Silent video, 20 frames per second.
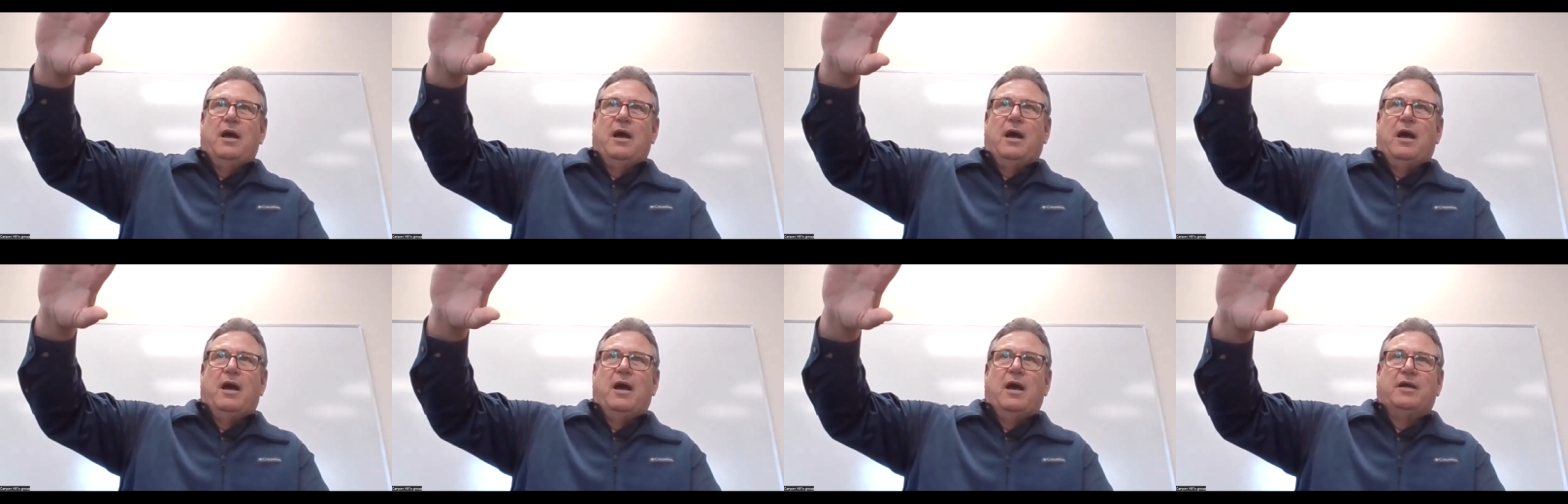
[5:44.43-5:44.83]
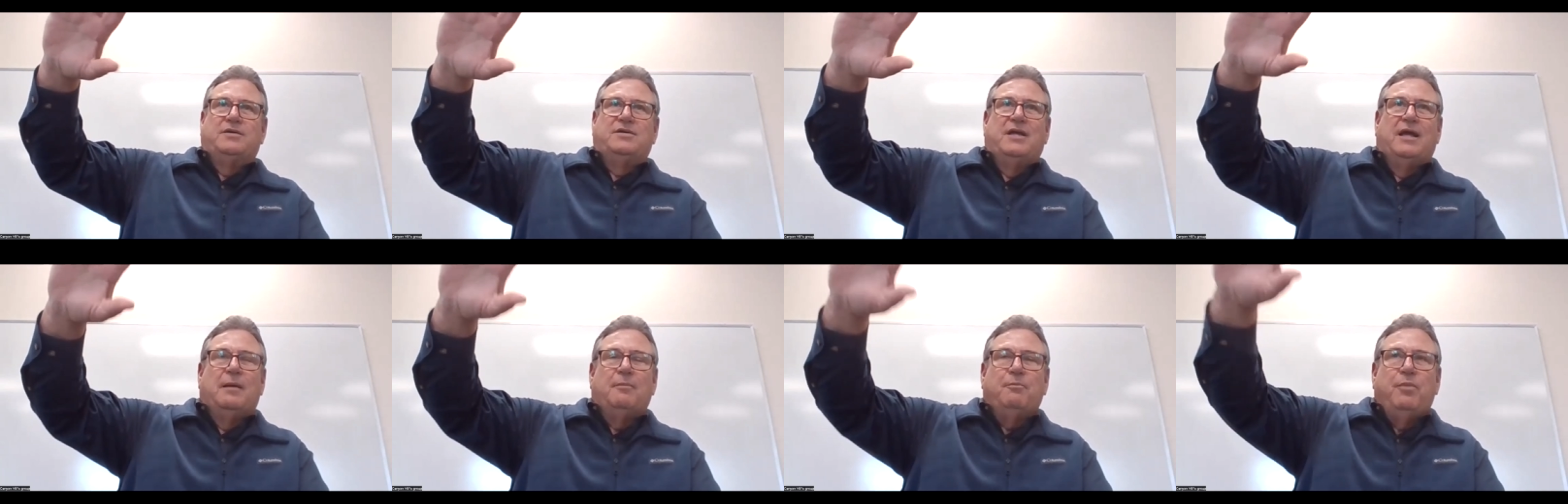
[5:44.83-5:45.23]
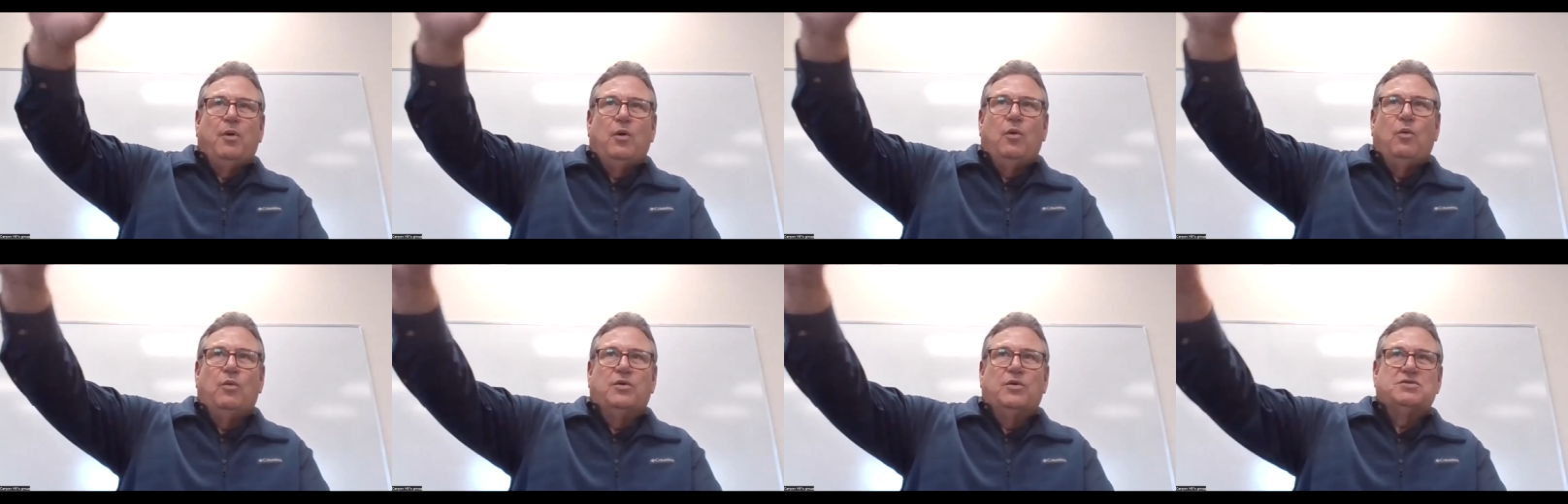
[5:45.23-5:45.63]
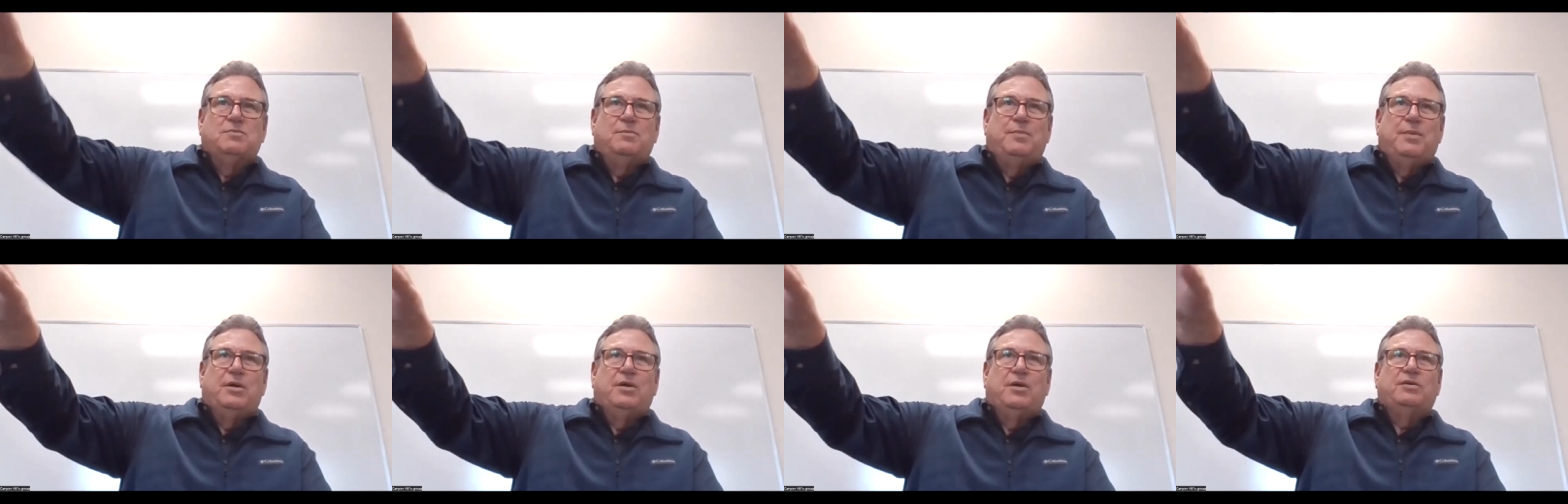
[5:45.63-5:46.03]
uh, a temple was
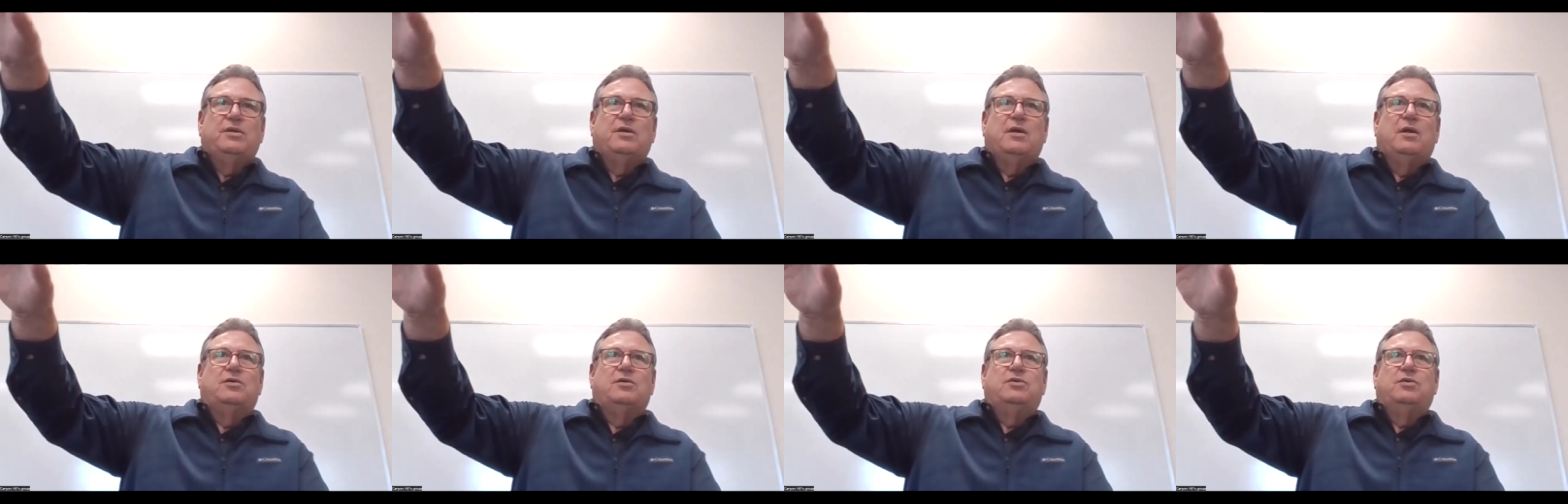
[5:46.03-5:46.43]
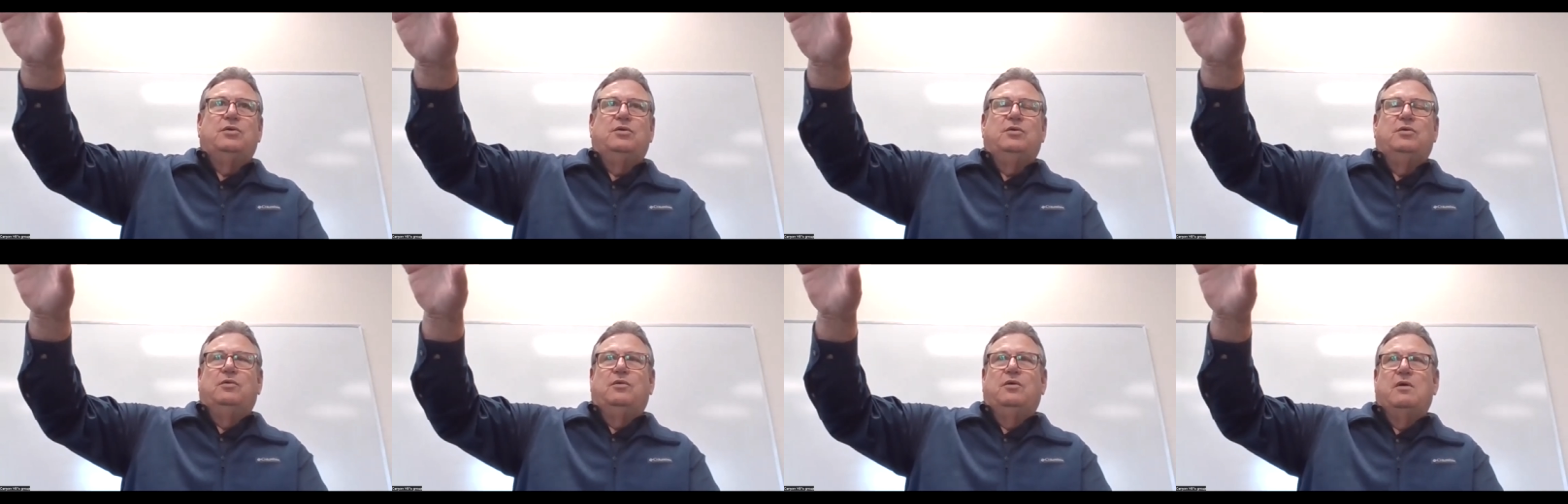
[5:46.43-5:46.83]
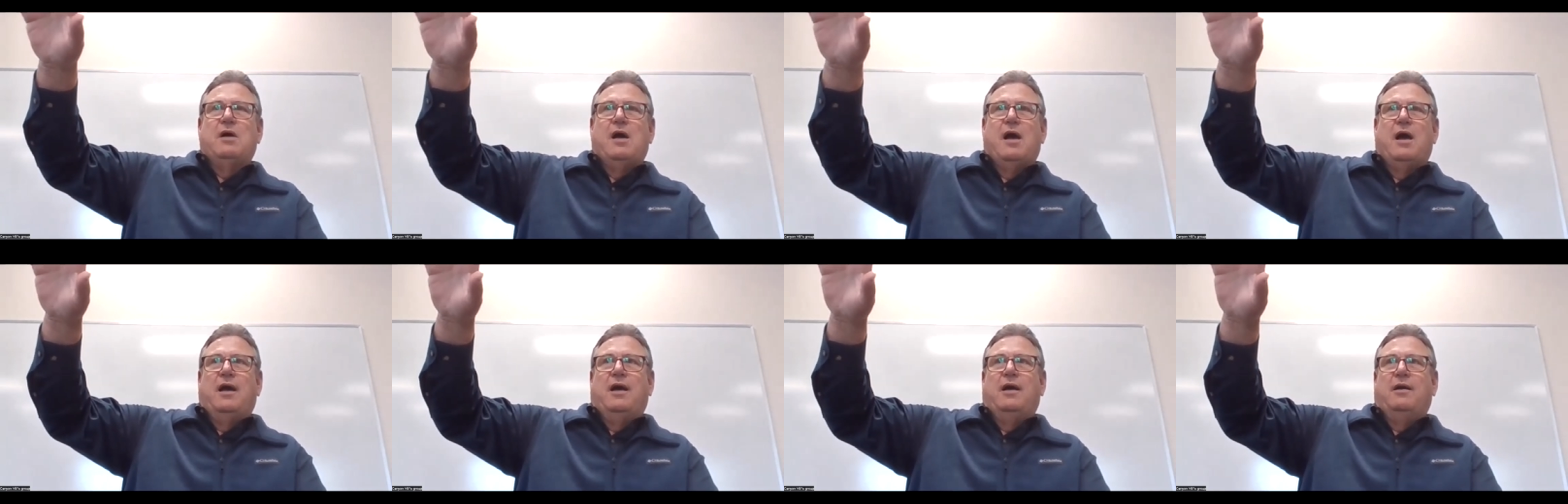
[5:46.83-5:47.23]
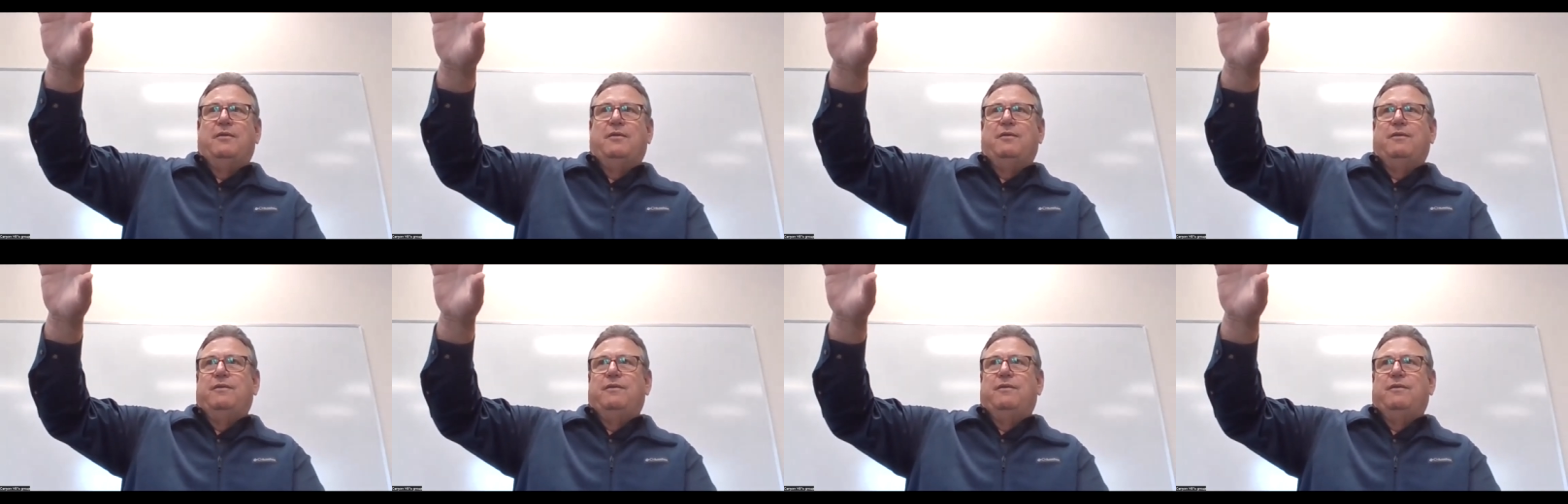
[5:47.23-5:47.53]
built to uh,